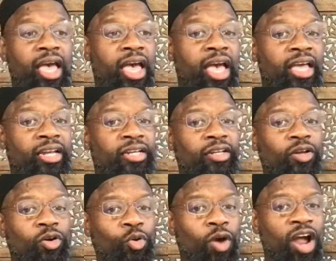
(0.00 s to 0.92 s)
and
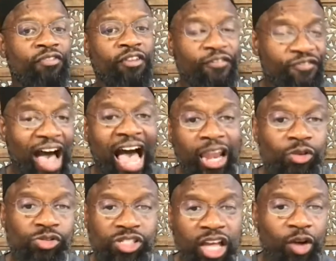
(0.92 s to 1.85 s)
whoever
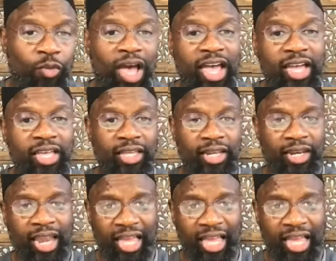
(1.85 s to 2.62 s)
follows their way,